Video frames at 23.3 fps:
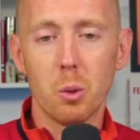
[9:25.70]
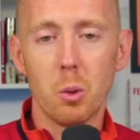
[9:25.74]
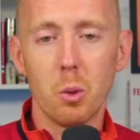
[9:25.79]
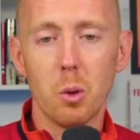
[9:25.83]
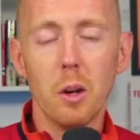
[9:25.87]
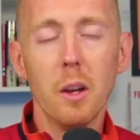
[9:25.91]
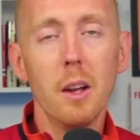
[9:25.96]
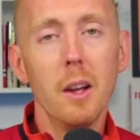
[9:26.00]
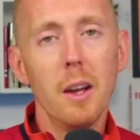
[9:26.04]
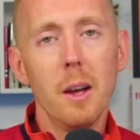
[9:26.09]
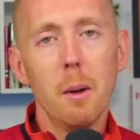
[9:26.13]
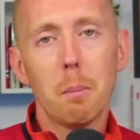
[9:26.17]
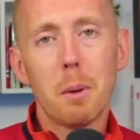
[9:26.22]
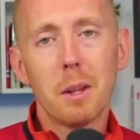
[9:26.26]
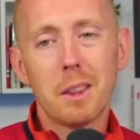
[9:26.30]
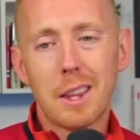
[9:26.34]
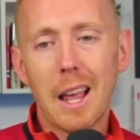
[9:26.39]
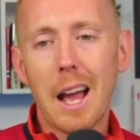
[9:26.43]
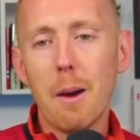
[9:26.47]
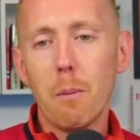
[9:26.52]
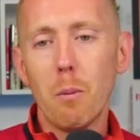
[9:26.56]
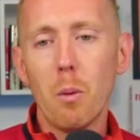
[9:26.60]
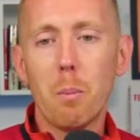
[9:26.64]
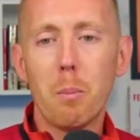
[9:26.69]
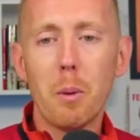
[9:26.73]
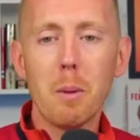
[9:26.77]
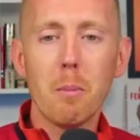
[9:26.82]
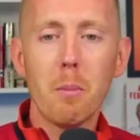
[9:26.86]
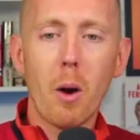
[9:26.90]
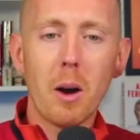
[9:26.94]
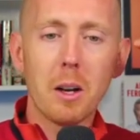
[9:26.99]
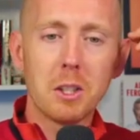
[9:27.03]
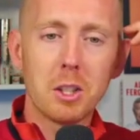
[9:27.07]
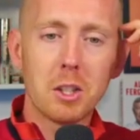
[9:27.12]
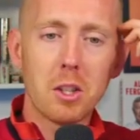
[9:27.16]
tour. But that would be
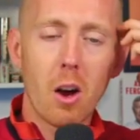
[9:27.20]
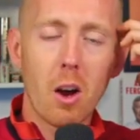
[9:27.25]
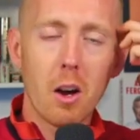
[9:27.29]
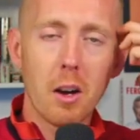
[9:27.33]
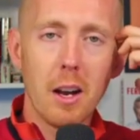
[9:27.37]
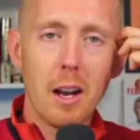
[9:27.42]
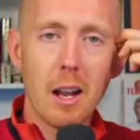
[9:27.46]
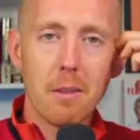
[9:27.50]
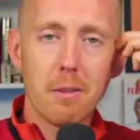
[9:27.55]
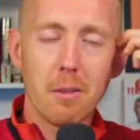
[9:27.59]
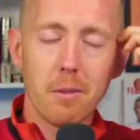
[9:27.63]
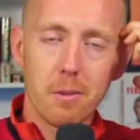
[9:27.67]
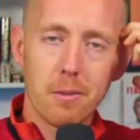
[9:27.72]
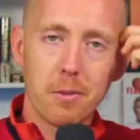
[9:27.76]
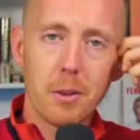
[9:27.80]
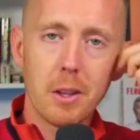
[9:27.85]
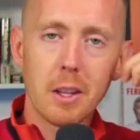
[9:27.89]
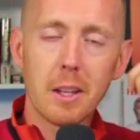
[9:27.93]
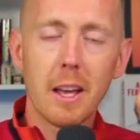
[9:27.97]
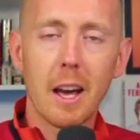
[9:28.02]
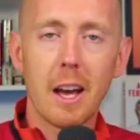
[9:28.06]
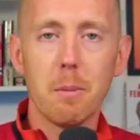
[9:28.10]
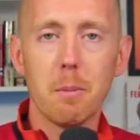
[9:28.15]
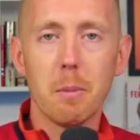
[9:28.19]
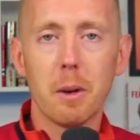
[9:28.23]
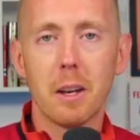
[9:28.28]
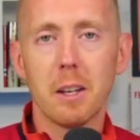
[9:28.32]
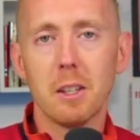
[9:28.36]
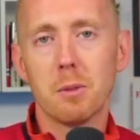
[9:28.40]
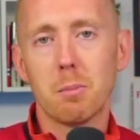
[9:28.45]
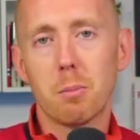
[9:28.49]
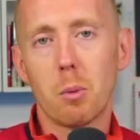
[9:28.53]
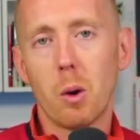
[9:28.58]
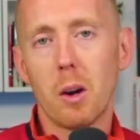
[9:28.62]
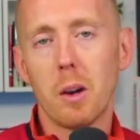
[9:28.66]
my starting 11 for the game
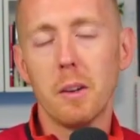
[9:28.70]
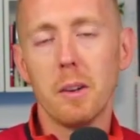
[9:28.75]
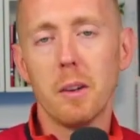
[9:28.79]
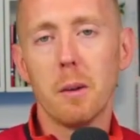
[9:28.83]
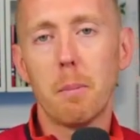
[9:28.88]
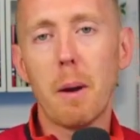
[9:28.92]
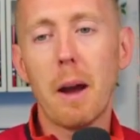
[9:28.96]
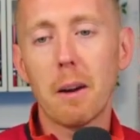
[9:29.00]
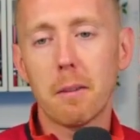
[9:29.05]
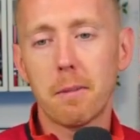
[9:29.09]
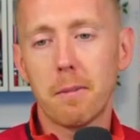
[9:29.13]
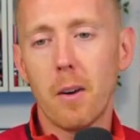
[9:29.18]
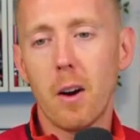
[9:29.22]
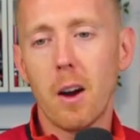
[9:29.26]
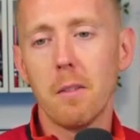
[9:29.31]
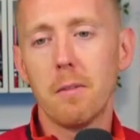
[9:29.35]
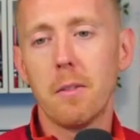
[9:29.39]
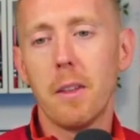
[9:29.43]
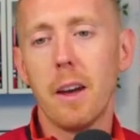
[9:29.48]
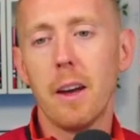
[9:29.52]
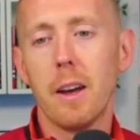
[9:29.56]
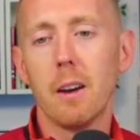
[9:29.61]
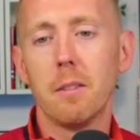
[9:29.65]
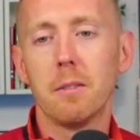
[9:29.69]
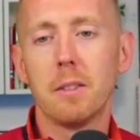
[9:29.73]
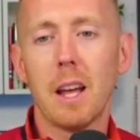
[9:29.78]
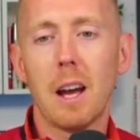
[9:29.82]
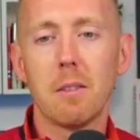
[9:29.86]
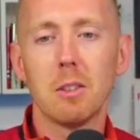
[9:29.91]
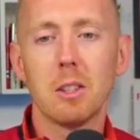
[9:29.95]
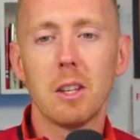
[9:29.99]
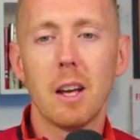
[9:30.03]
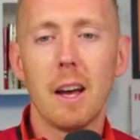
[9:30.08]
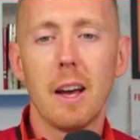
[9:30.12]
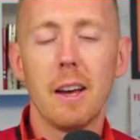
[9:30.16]
against Brighton. The back five there of
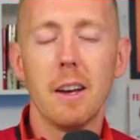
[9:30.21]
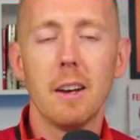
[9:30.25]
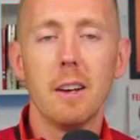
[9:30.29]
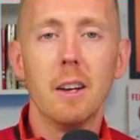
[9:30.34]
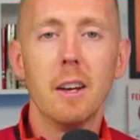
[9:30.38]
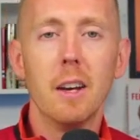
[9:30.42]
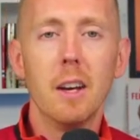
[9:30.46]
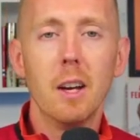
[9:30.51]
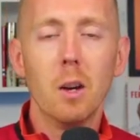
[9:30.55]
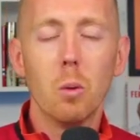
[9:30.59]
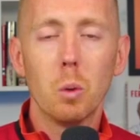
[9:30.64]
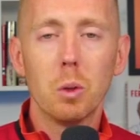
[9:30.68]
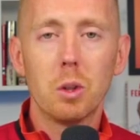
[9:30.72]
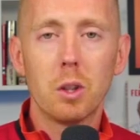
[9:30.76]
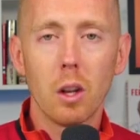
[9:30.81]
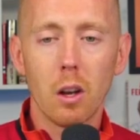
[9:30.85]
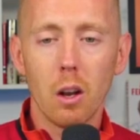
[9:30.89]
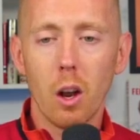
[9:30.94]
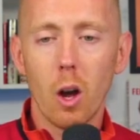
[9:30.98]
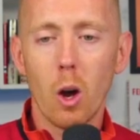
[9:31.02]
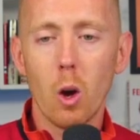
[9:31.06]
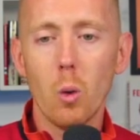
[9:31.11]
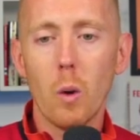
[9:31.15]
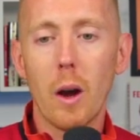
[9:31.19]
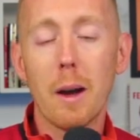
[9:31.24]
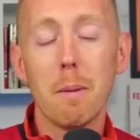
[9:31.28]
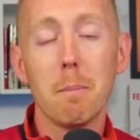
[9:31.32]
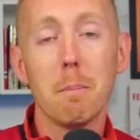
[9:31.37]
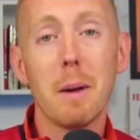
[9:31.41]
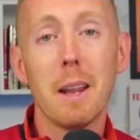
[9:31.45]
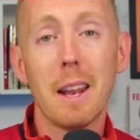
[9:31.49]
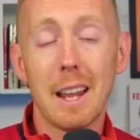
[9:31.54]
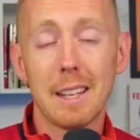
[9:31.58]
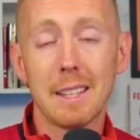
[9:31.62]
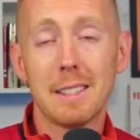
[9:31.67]
David De Gea with Delot
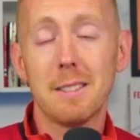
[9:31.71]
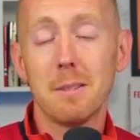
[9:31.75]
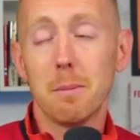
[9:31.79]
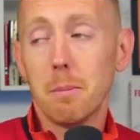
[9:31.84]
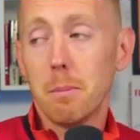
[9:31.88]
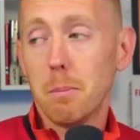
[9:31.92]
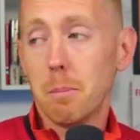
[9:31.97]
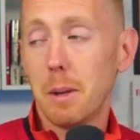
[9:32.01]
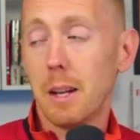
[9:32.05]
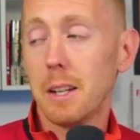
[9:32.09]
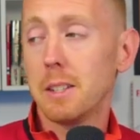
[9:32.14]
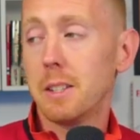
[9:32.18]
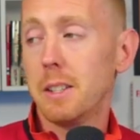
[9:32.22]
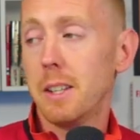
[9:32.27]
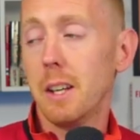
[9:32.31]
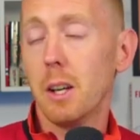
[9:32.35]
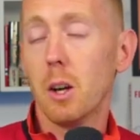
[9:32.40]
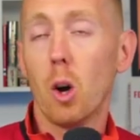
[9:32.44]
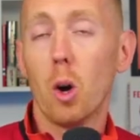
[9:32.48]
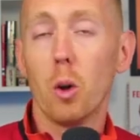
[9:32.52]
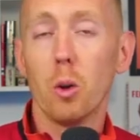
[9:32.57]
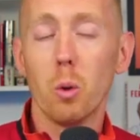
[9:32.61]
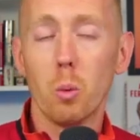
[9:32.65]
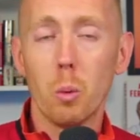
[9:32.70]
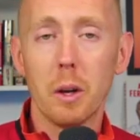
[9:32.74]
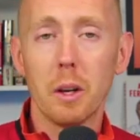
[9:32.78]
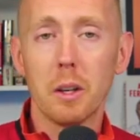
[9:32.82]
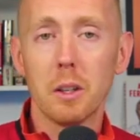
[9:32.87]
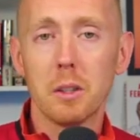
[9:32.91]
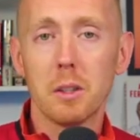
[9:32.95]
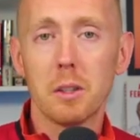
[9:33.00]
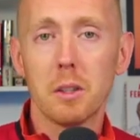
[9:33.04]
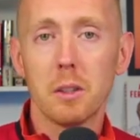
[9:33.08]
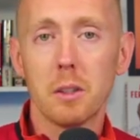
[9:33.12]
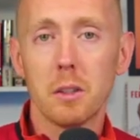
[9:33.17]
and Malacia on the
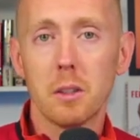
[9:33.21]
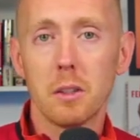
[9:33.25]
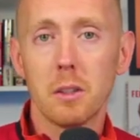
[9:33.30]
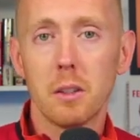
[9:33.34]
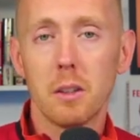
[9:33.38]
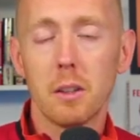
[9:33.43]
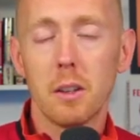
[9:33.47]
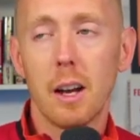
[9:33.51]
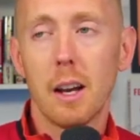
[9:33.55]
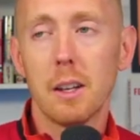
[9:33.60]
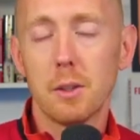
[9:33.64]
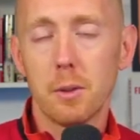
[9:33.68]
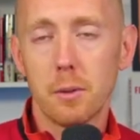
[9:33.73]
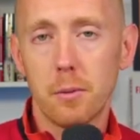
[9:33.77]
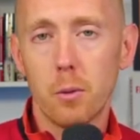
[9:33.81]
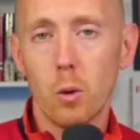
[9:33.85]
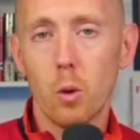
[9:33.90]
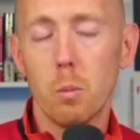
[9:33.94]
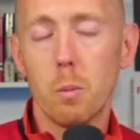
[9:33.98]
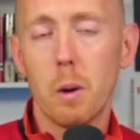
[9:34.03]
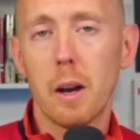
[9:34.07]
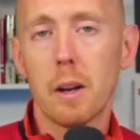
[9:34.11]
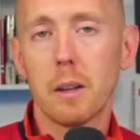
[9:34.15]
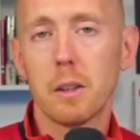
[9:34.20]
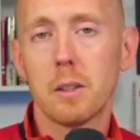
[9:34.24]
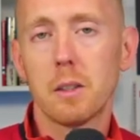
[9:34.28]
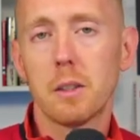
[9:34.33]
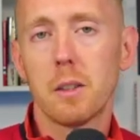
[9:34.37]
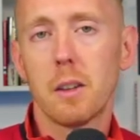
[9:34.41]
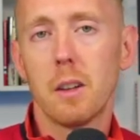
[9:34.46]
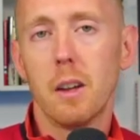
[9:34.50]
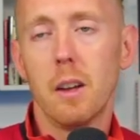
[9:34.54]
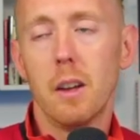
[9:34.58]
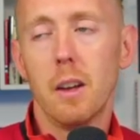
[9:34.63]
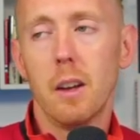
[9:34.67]
wings as the
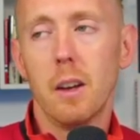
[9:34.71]
fullbacks.